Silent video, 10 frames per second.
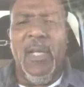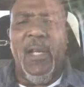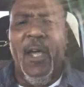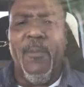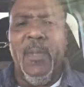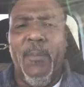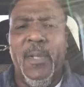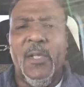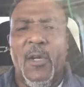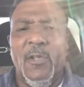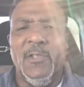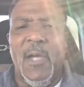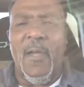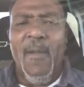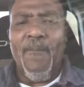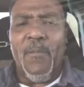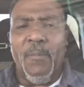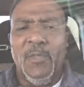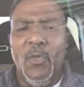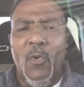he really love me because
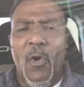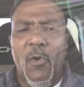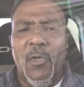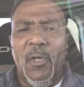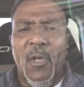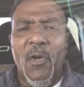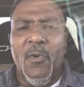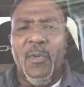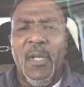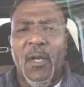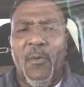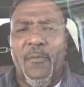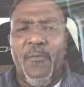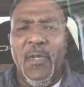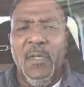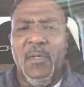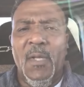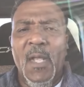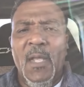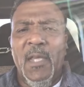I'm so all alone. I don't
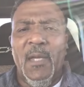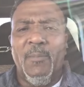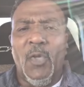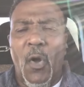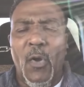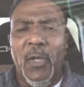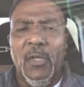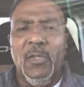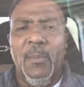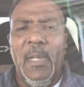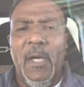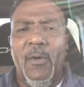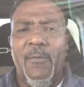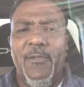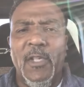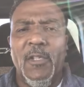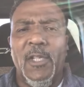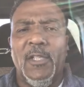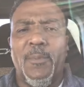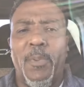feel him talking to me. I don't
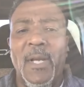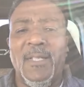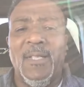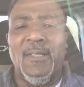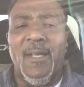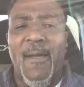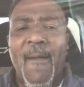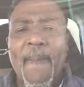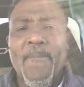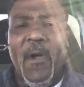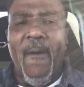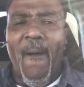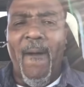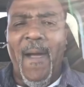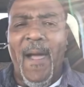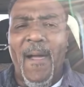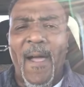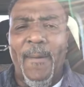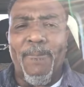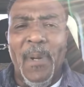feel his presence.
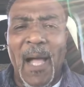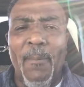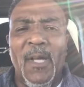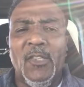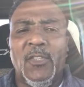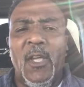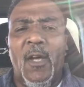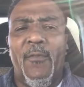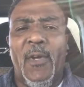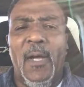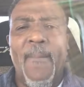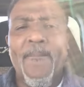I'm by myself.